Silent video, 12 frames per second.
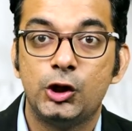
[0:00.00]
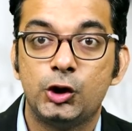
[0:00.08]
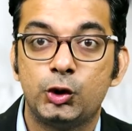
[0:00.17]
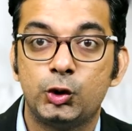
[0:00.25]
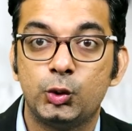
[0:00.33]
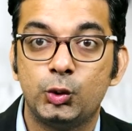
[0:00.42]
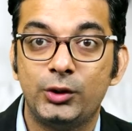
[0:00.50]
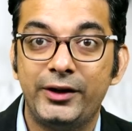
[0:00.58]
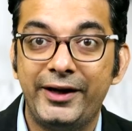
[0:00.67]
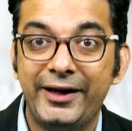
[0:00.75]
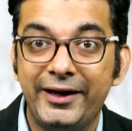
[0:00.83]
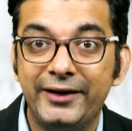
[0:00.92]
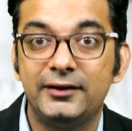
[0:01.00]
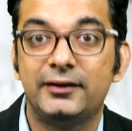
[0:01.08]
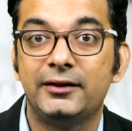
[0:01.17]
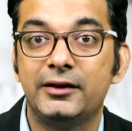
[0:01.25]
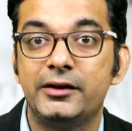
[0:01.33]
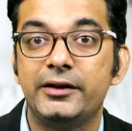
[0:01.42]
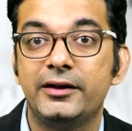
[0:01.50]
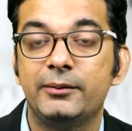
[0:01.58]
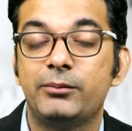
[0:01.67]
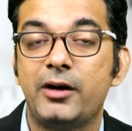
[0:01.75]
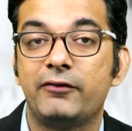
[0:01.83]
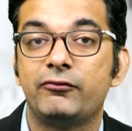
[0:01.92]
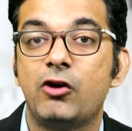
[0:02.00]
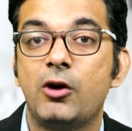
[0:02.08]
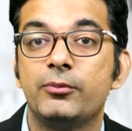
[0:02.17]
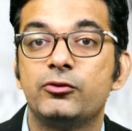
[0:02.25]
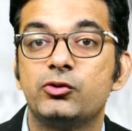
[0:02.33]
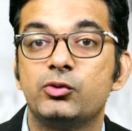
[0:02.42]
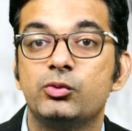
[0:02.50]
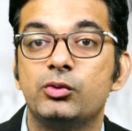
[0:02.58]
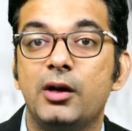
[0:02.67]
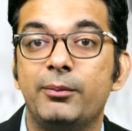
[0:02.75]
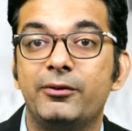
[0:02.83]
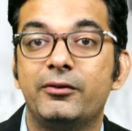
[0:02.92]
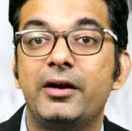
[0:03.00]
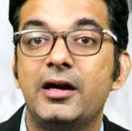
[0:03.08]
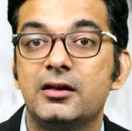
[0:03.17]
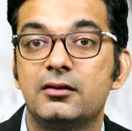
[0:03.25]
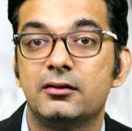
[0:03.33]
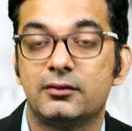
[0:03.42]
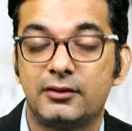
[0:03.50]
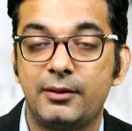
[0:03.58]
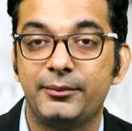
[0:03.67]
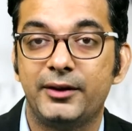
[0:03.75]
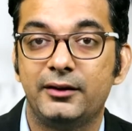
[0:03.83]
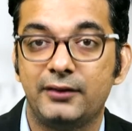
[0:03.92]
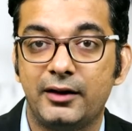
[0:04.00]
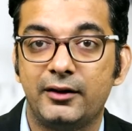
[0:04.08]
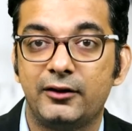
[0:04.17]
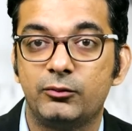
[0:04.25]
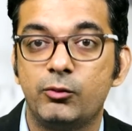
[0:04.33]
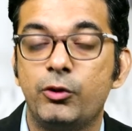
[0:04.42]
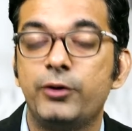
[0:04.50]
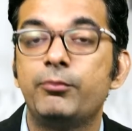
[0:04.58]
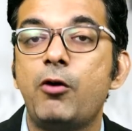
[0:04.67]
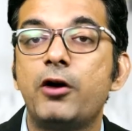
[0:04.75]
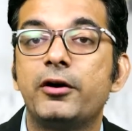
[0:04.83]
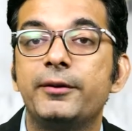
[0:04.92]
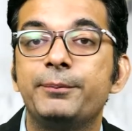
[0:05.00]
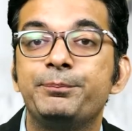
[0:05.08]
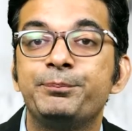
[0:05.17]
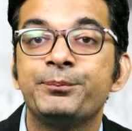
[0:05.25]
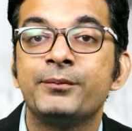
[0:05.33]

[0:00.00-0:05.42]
So and learning platforms to upgrade something that is more important